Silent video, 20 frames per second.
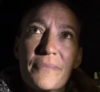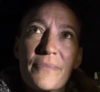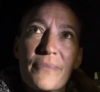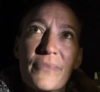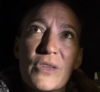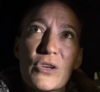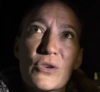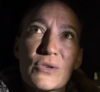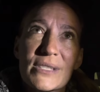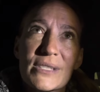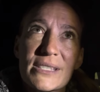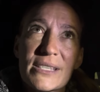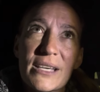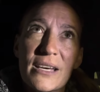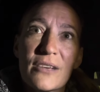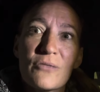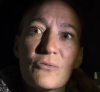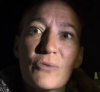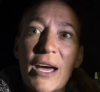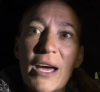you can
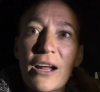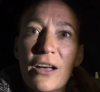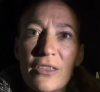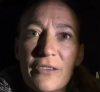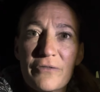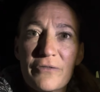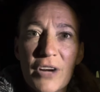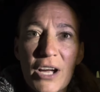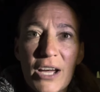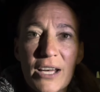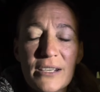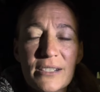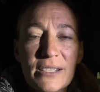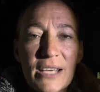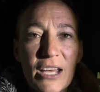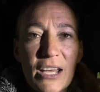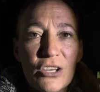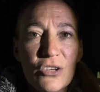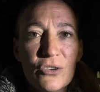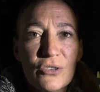sit right on the front
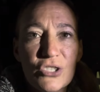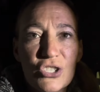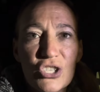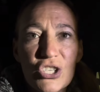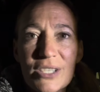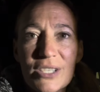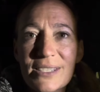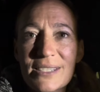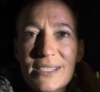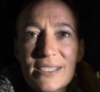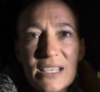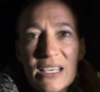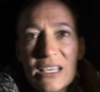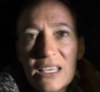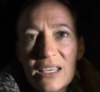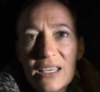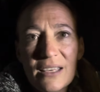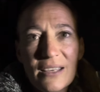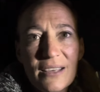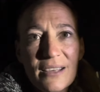and you can just
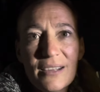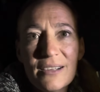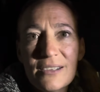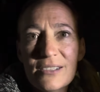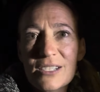see